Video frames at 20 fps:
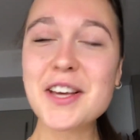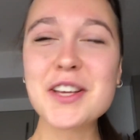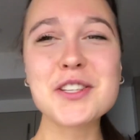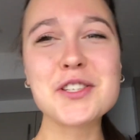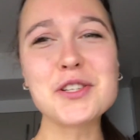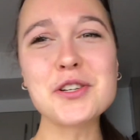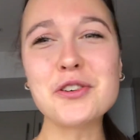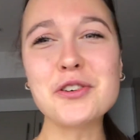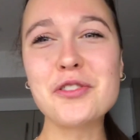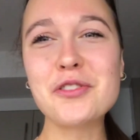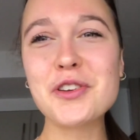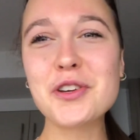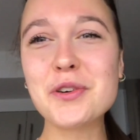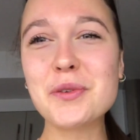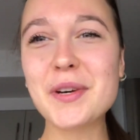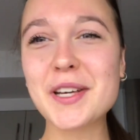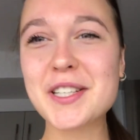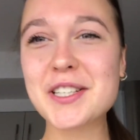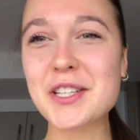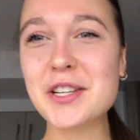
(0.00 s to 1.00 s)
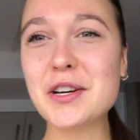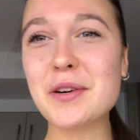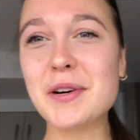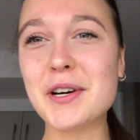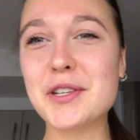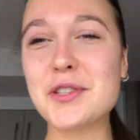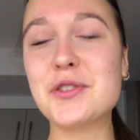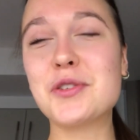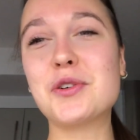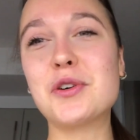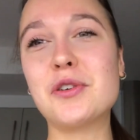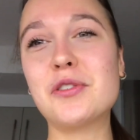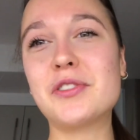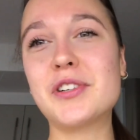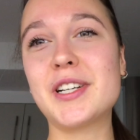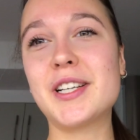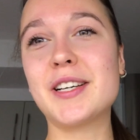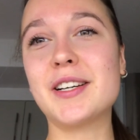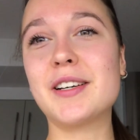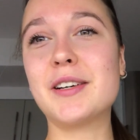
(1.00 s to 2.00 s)
So a few weeks ago I took
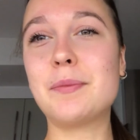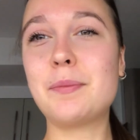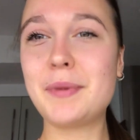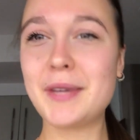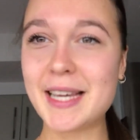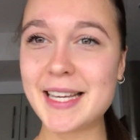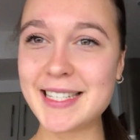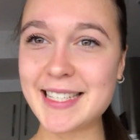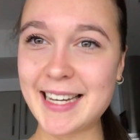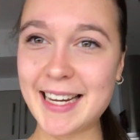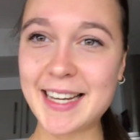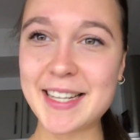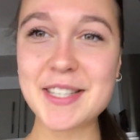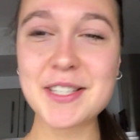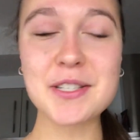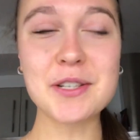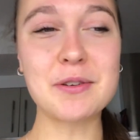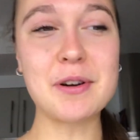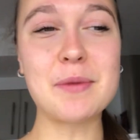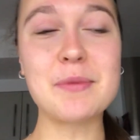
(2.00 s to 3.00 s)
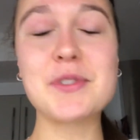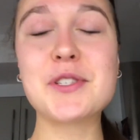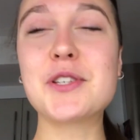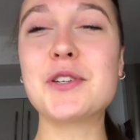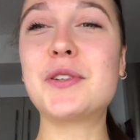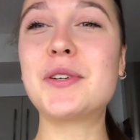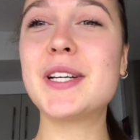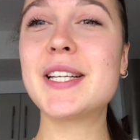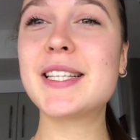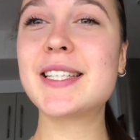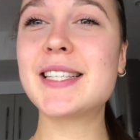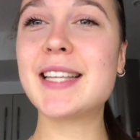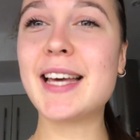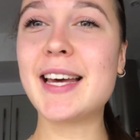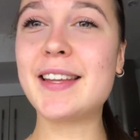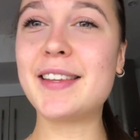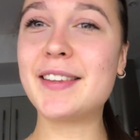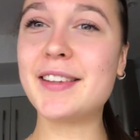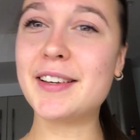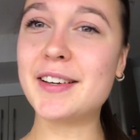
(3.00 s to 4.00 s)
over the PSA Instagram stories
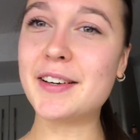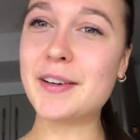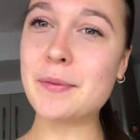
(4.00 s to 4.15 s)
and